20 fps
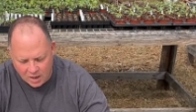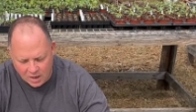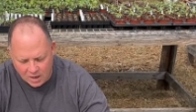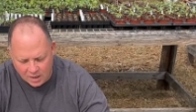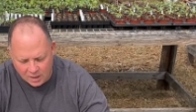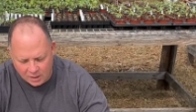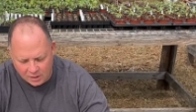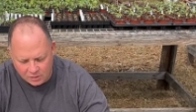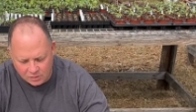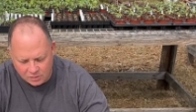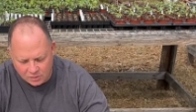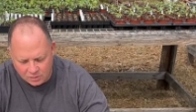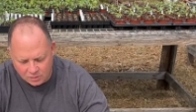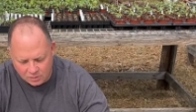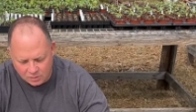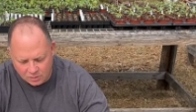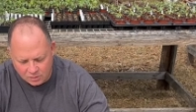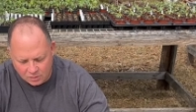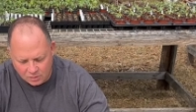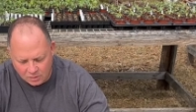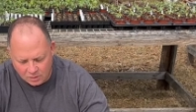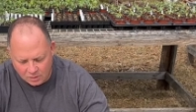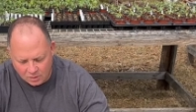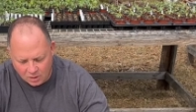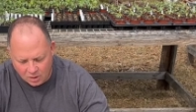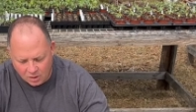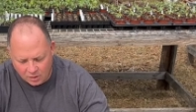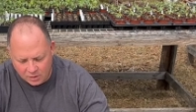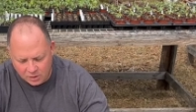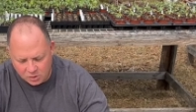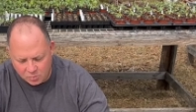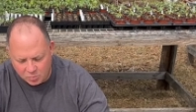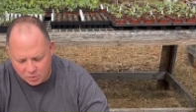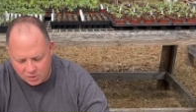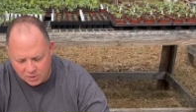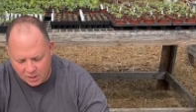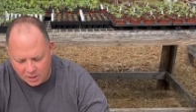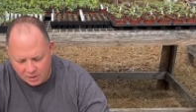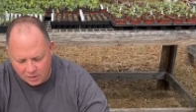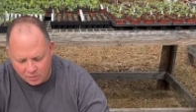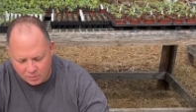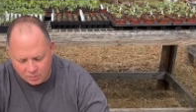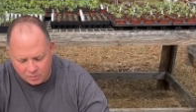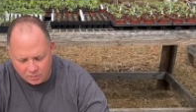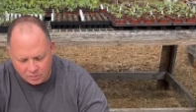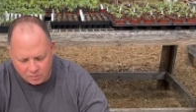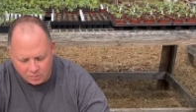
eyes on this potato.